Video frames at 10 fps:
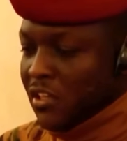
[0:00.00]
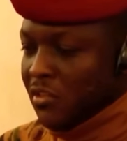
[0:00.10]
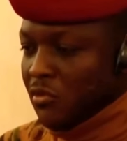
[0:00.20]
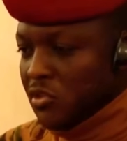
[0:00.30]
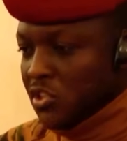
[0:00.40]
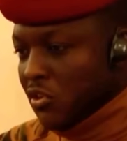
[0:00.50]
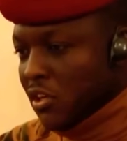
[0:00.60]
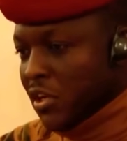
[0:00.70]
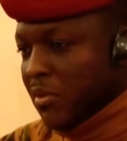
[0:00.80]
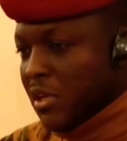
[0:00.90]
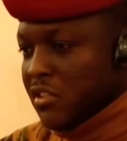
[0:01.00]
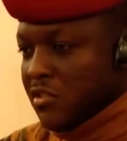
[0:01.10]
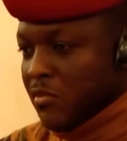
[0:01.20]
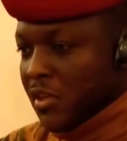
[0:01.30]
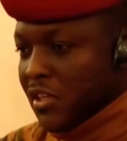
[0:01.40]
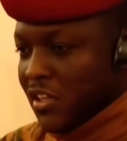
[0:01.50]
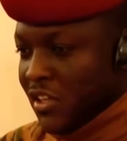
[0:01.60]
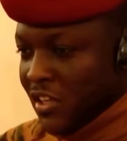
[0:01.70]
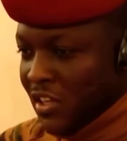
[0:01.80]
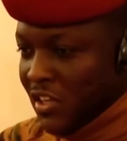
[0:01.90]
courageous,
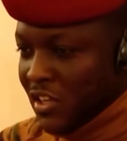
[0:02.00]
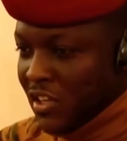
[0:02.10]
uncompromising,